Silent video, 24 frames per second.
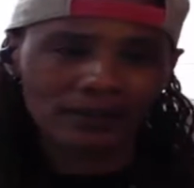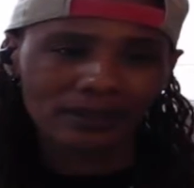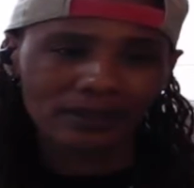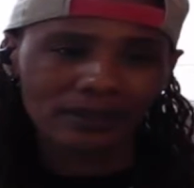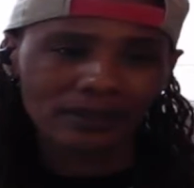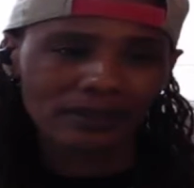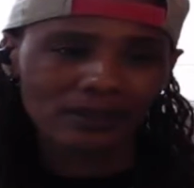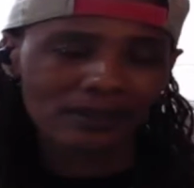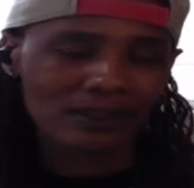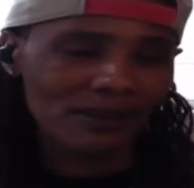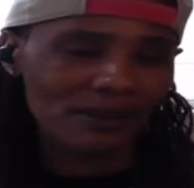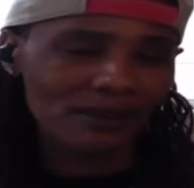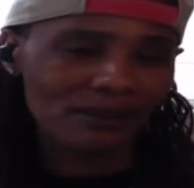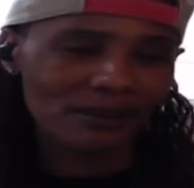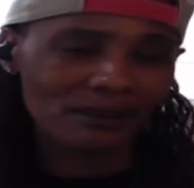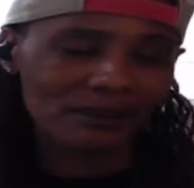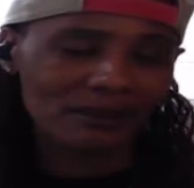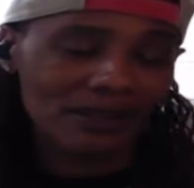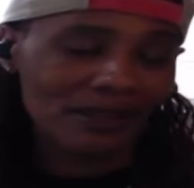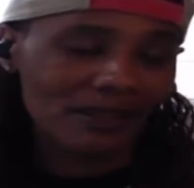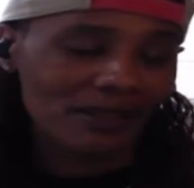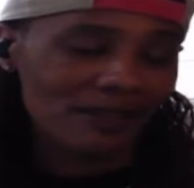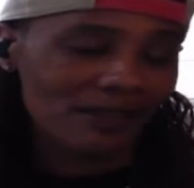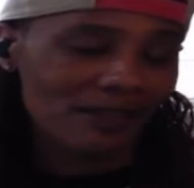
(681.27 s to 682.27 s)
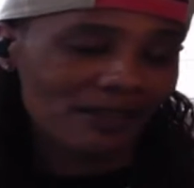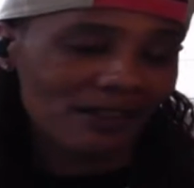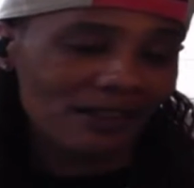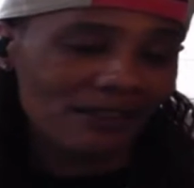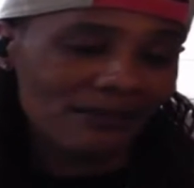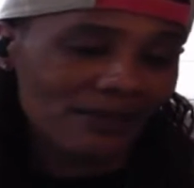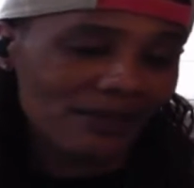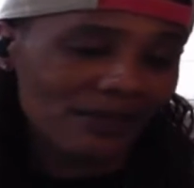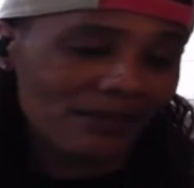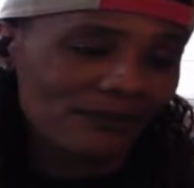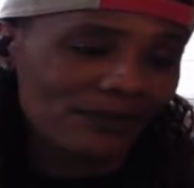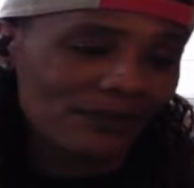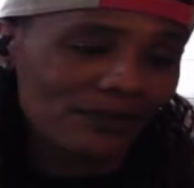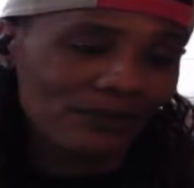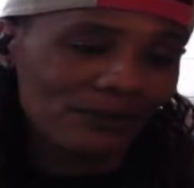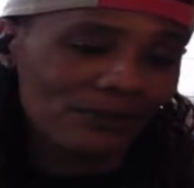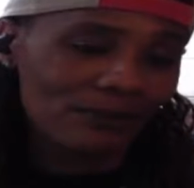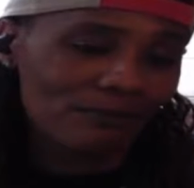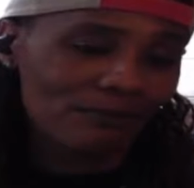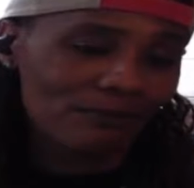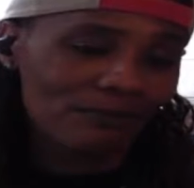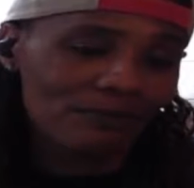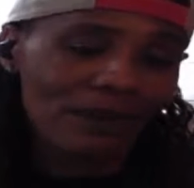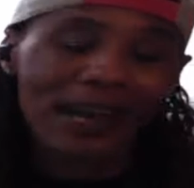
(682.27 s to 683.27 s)
You know, if
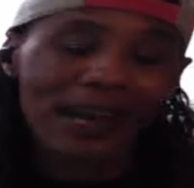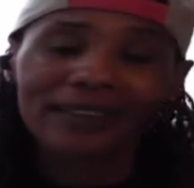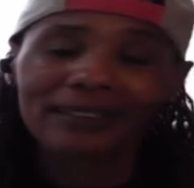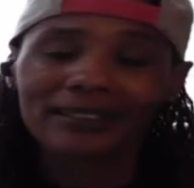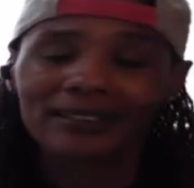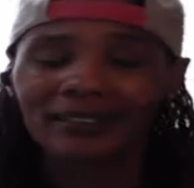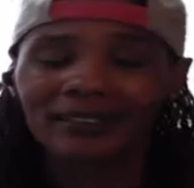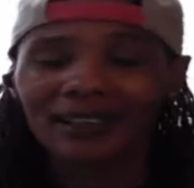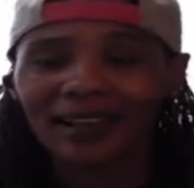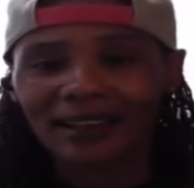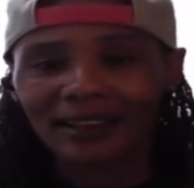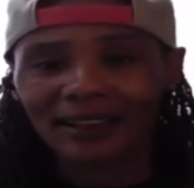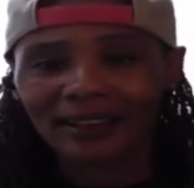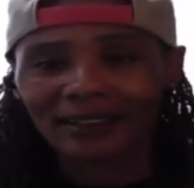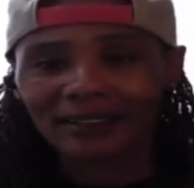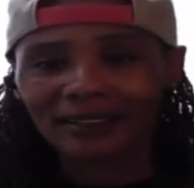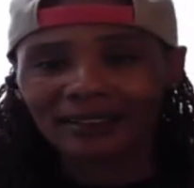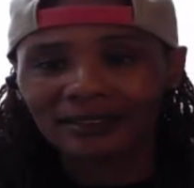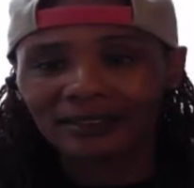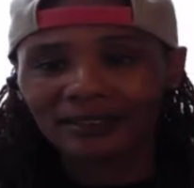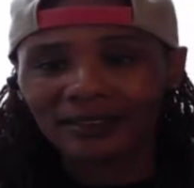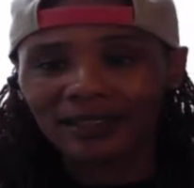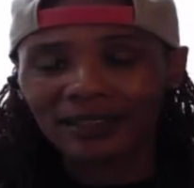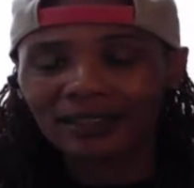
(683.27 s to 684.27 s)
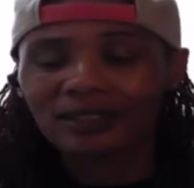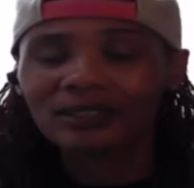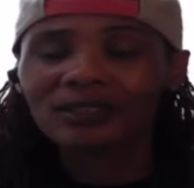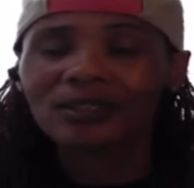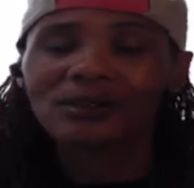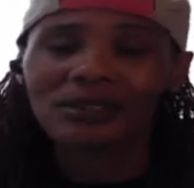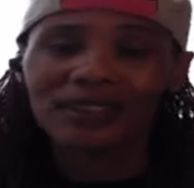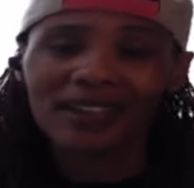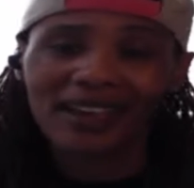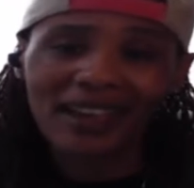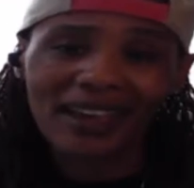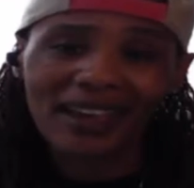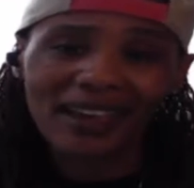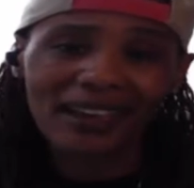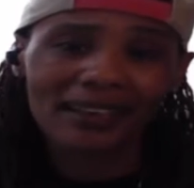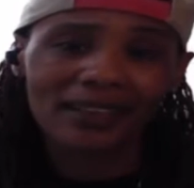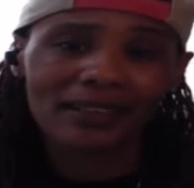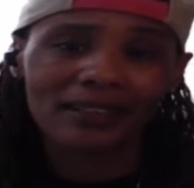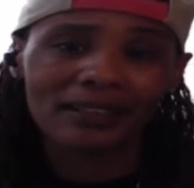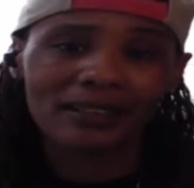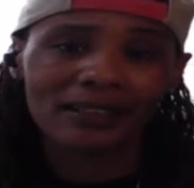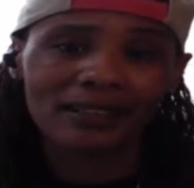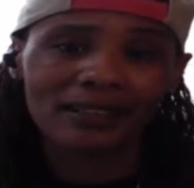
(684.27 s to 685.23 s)
you backslide, it's okay.